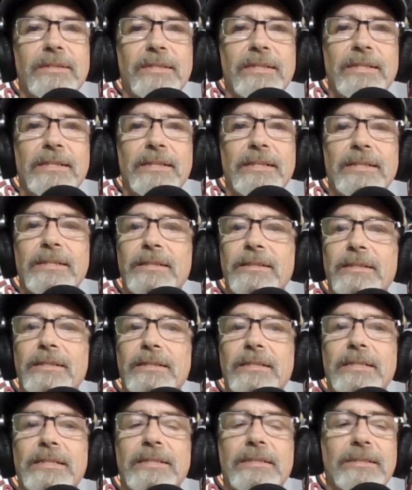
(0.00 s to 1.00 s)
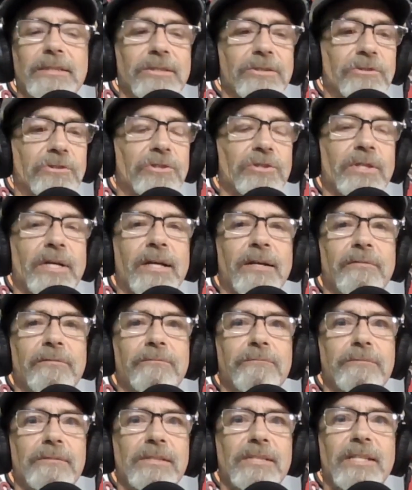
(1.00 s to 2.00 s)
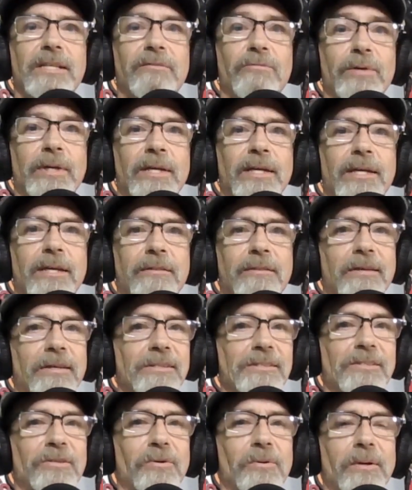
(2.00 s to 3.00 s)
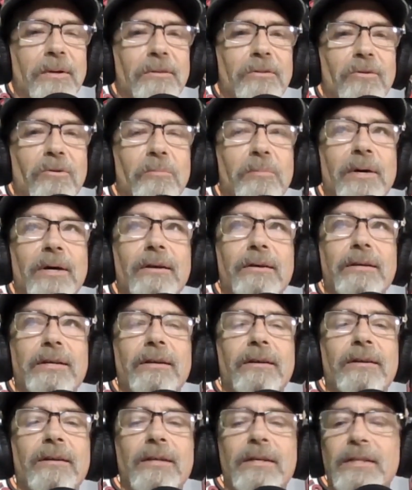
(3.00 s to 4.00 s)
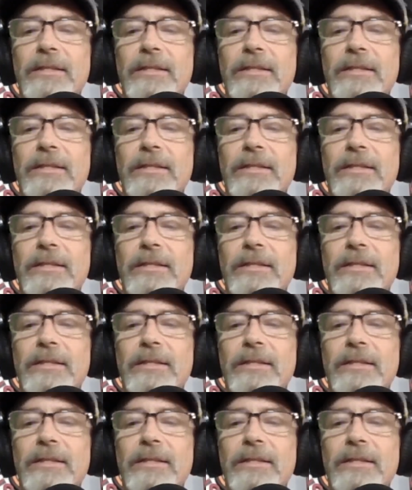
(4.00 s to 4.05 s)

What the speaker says: and just trying to see if we can get things going a little better here.